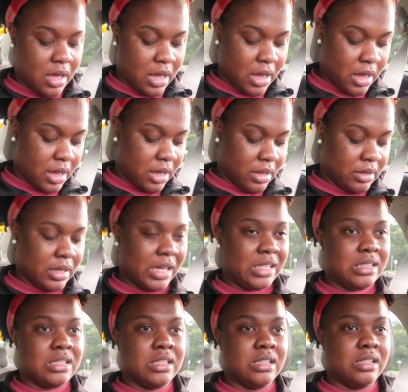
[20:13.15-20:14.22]
I
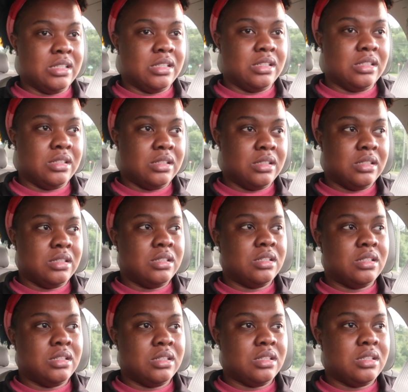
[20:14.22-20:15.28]
like to
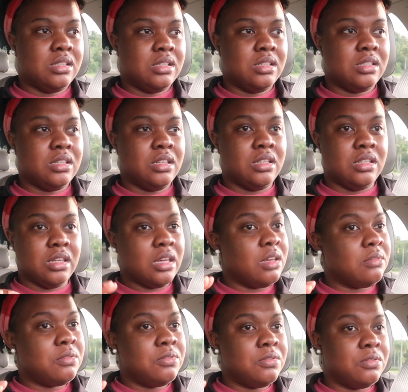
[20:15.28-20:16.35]

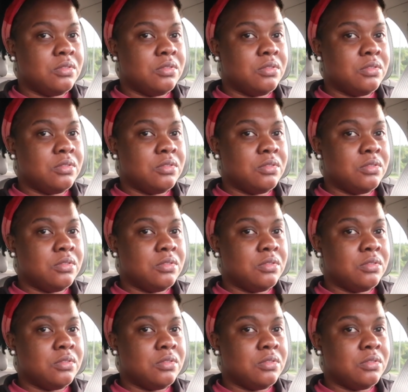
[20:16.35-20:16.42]
give